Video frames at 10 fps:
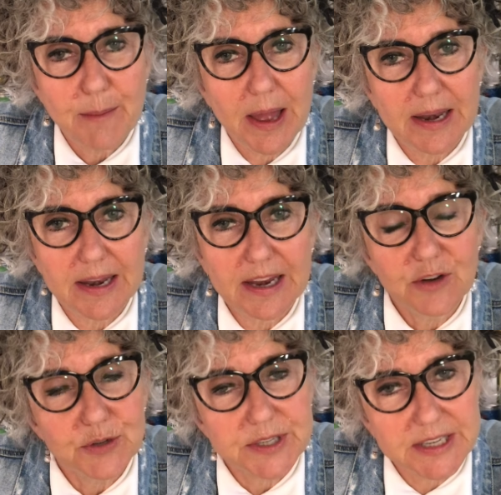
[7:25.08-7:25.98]
But
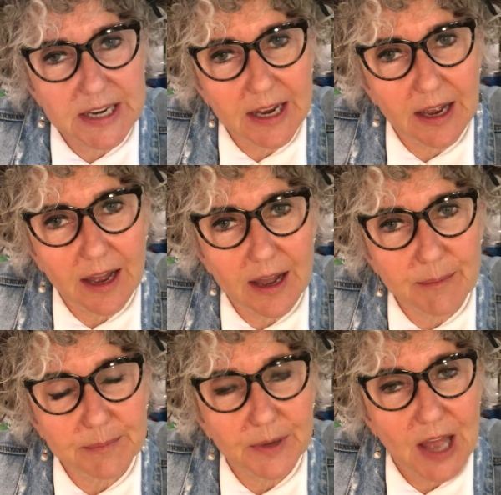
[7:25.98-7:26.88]
interesting,
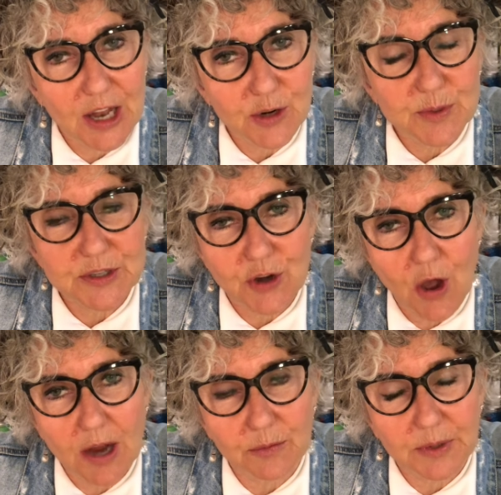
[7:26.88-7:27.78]
um, color was
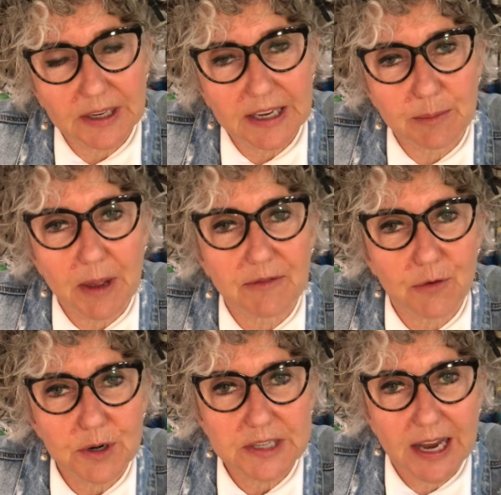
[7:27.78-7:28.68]
not really in my
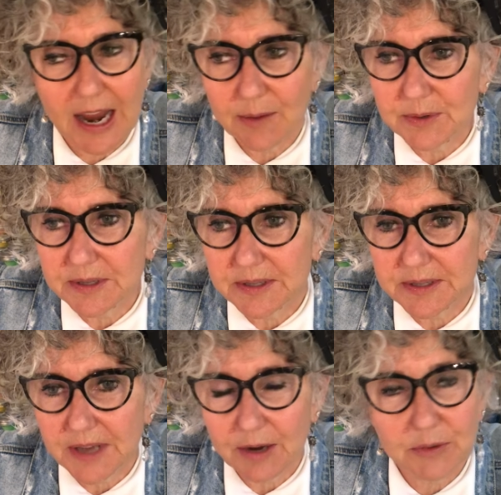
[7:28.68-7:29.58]
forte. I
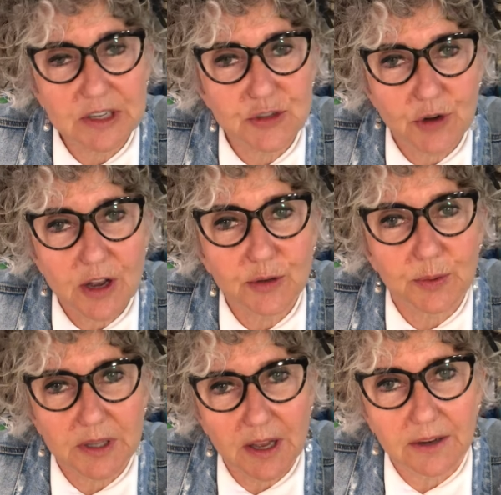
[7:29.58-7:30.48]
was I really struggled
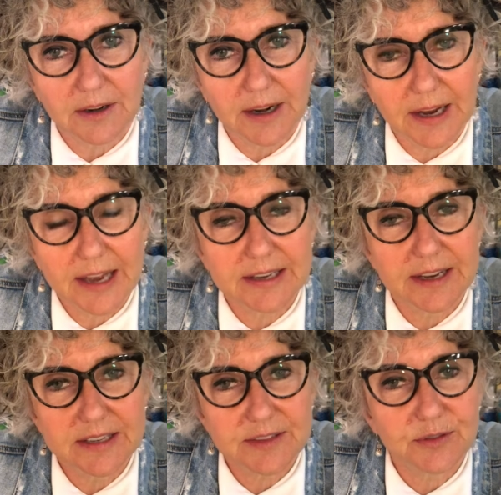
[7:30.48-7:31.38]
with color. I had
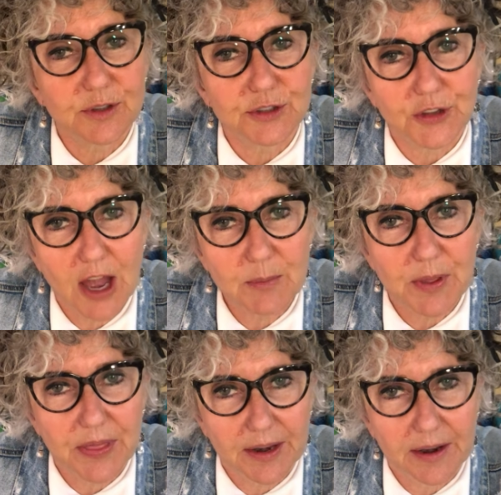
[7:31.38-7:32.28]
a difficult time
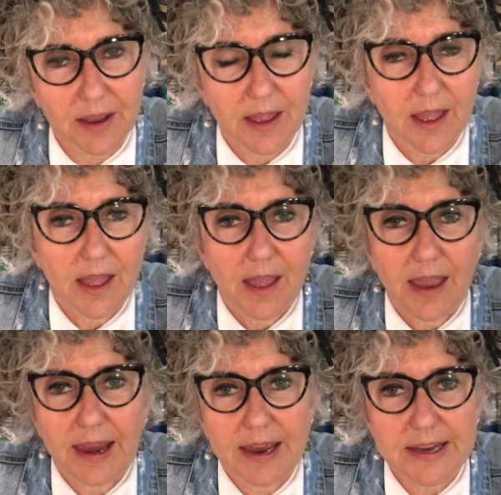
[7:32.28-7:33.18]
with it,
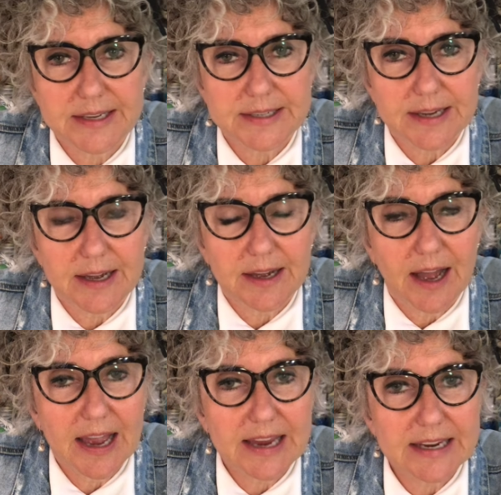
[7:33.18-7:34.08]
and
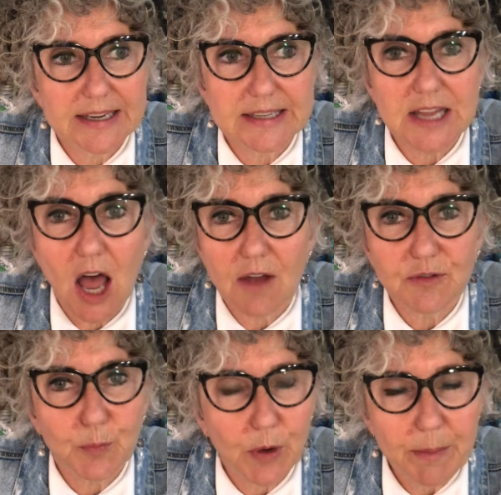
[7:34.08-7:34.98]
I
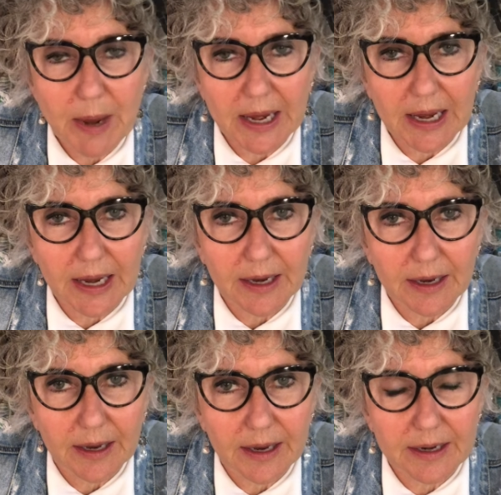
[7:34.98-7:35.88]
loved printmaking.
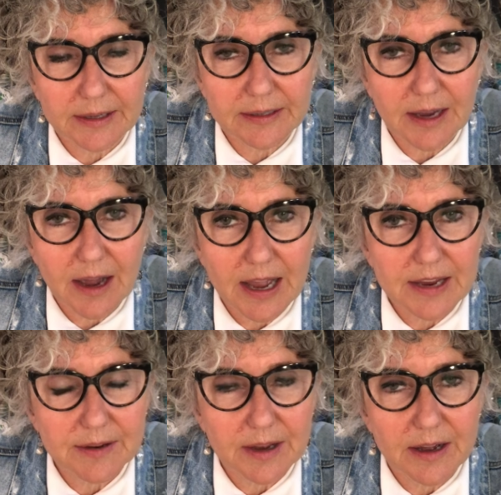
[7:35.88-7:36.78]
And
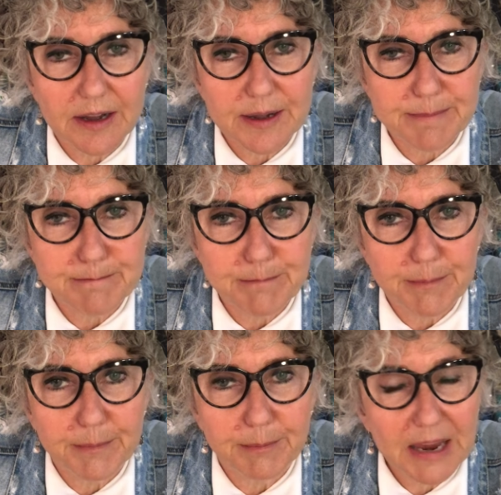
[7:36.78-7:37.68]
I um,
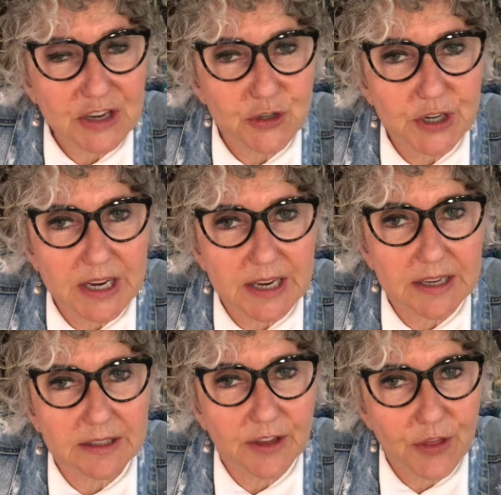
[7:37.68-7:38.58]
majored
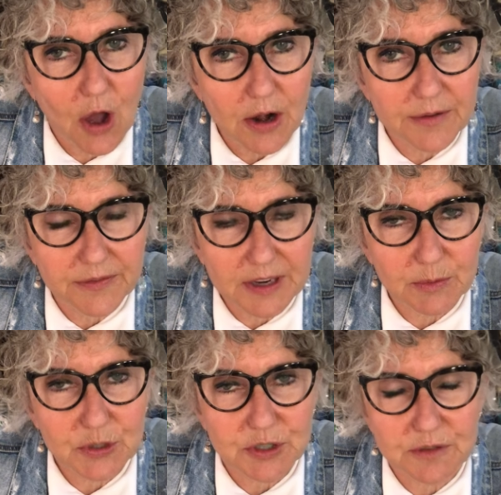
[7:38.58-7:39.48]
in lithography,
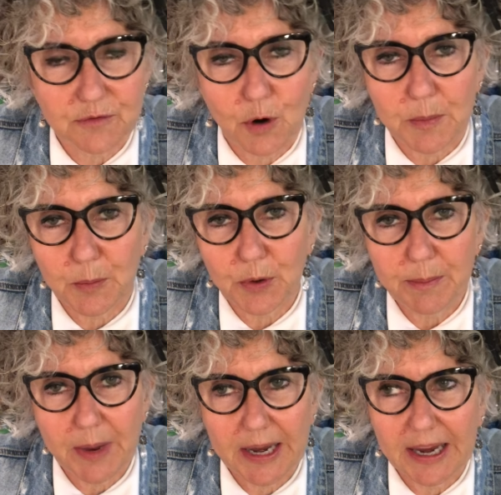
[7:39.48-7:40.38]
which is a form of
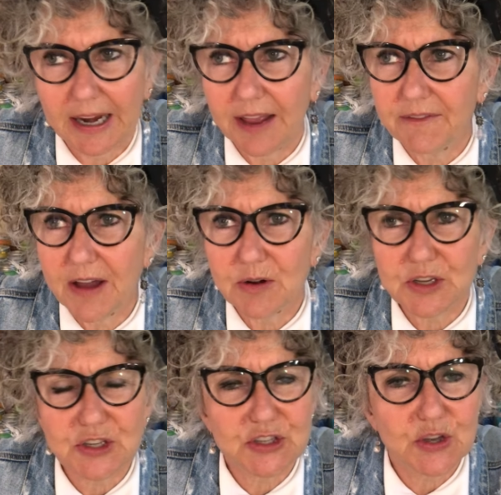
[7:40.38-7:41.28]
printmaking, and I found
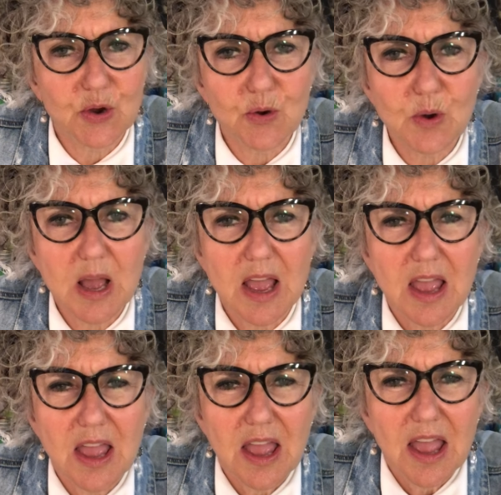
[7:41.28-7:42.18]
it so
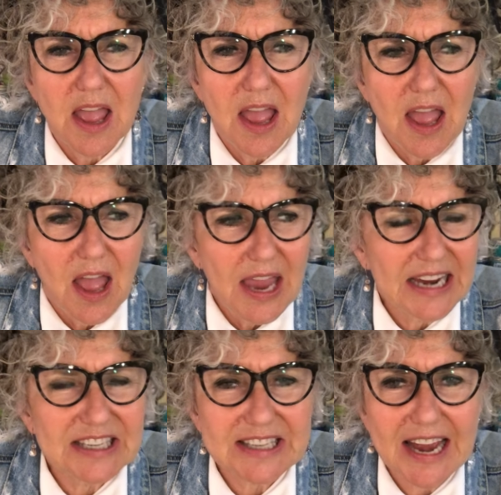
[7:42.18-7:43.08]

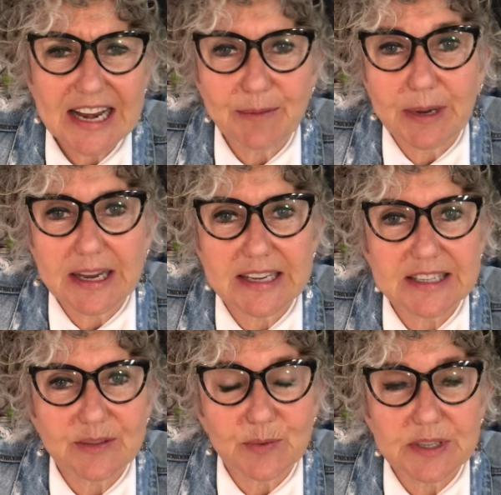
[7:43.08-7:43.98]
exciting
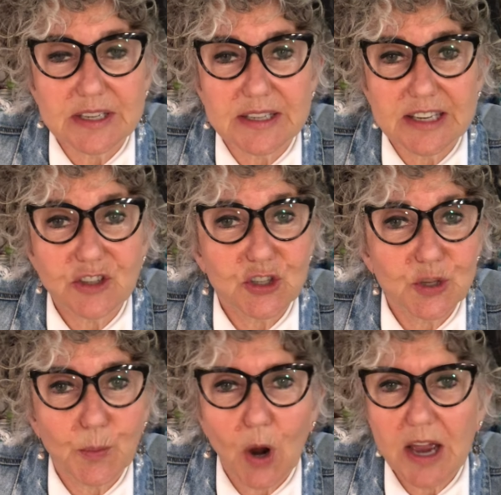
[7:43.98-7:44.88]
because it was such a
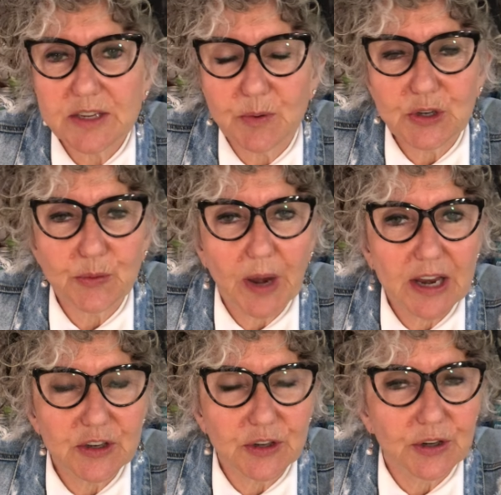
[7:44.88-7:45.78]
surprise when you
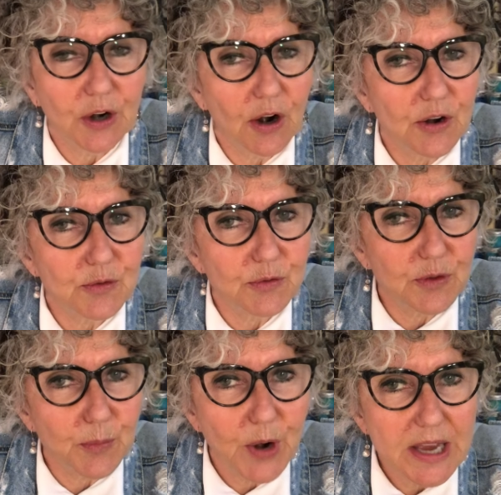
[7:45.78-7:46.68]
ran your art through
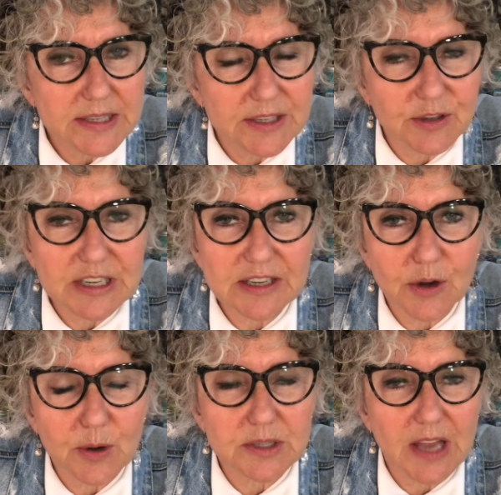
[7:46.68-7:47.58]
the press. You didn't
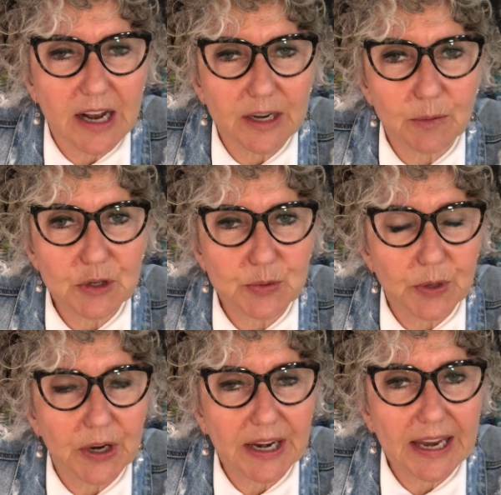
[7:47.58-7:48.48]
know exactly what you were
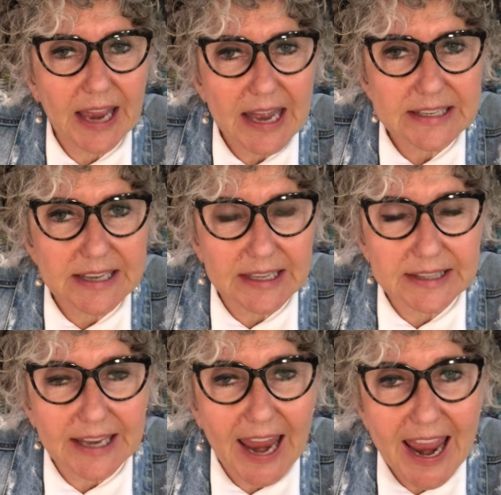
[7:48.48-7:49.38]
going to get at
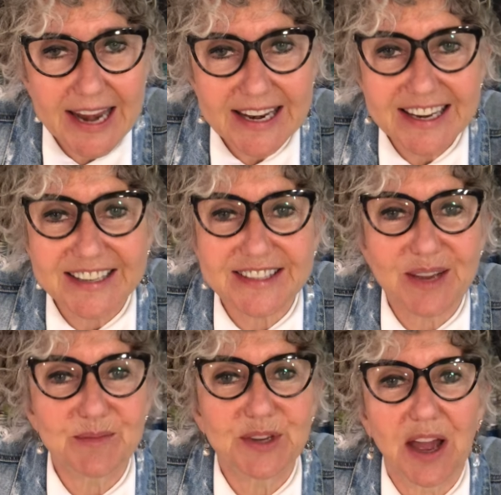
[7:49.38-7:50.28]
the end, and
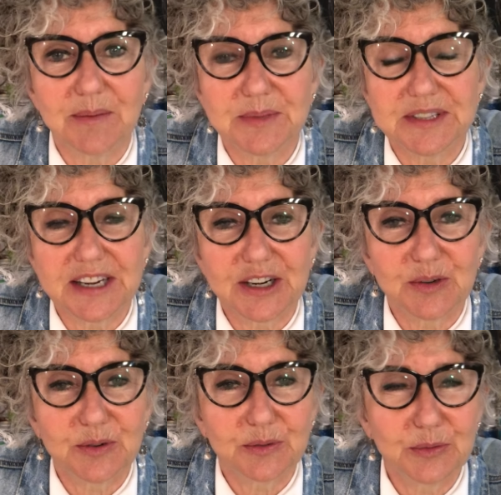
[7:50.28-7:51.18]
sometimes
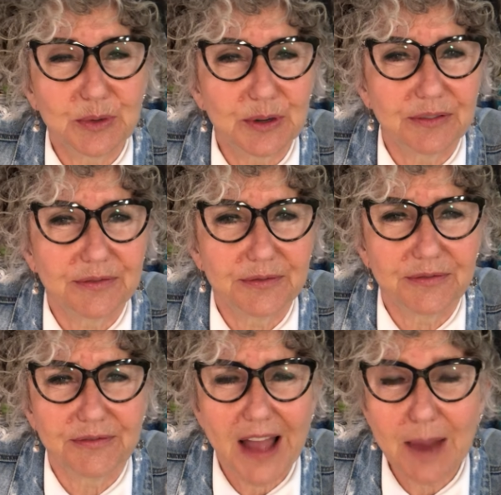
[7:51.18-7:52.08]
there were
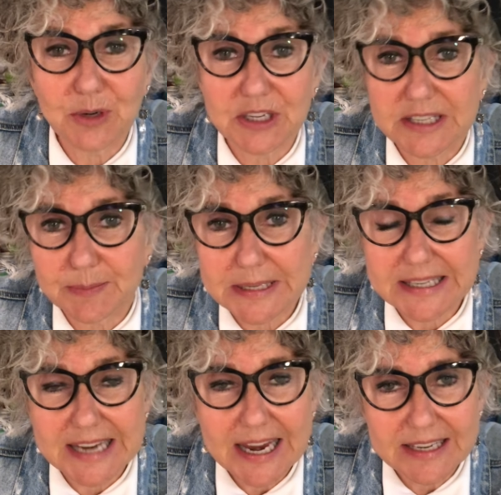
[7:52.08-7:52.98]
fabulous
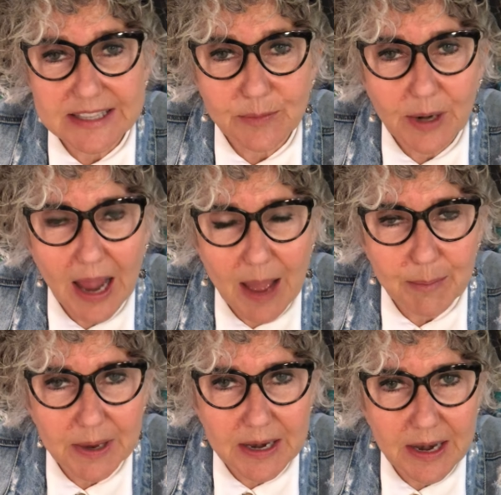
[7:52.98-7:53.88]
mistakes that would
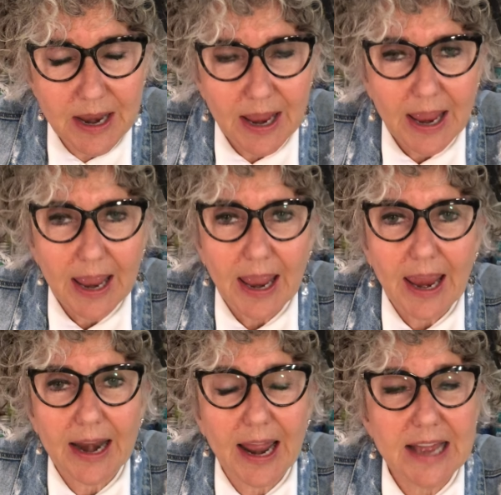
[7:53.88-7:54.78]
happen.
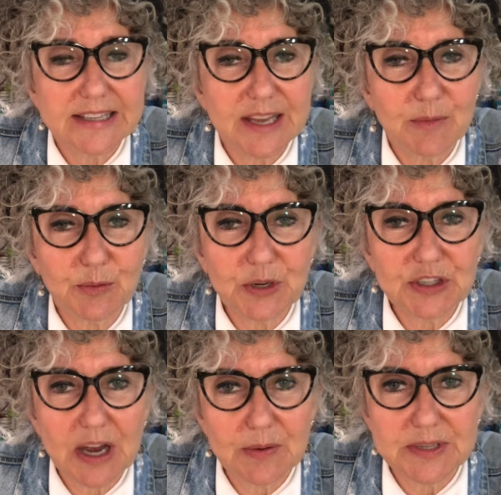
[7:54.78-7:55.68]
And I had someone
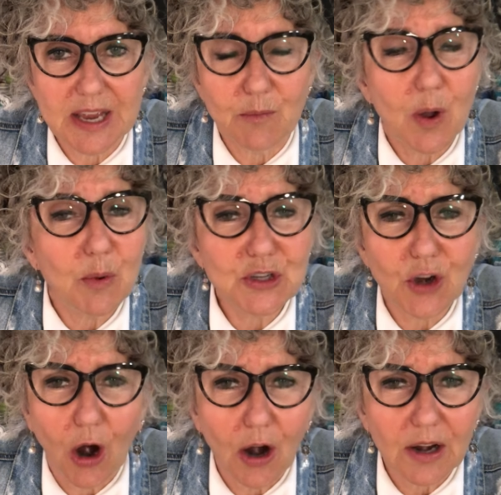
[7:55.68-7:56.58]
reach out and say, What was
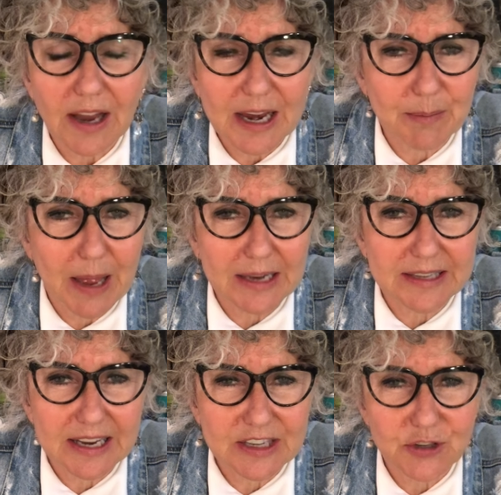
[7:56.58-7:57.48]
your art like back
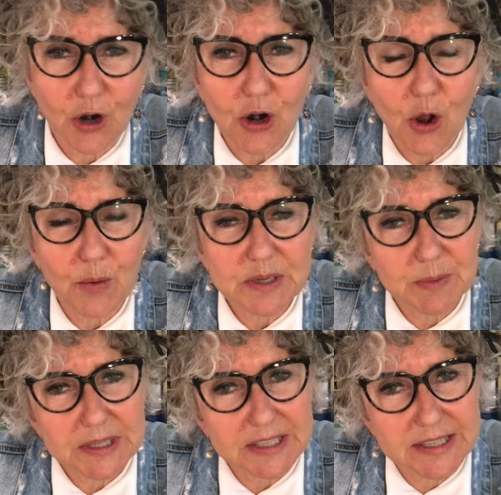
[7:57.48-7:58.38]
then? Has your art always
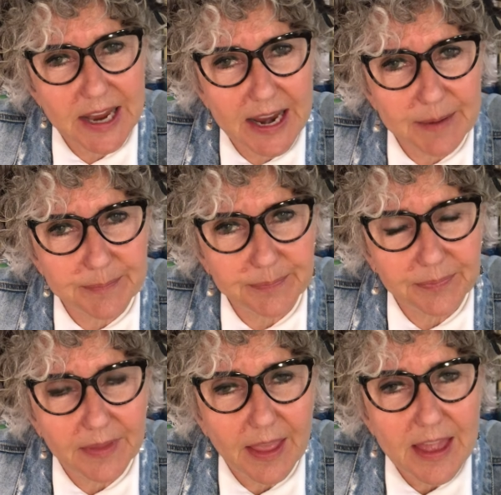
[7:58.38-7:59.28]
been the same?
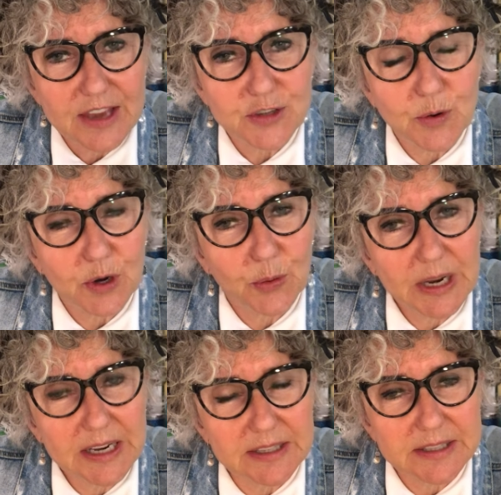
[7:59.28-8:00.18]
So at
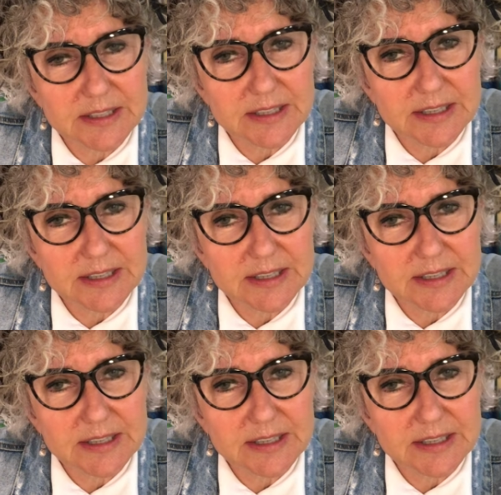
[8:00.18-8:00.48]
Queen's,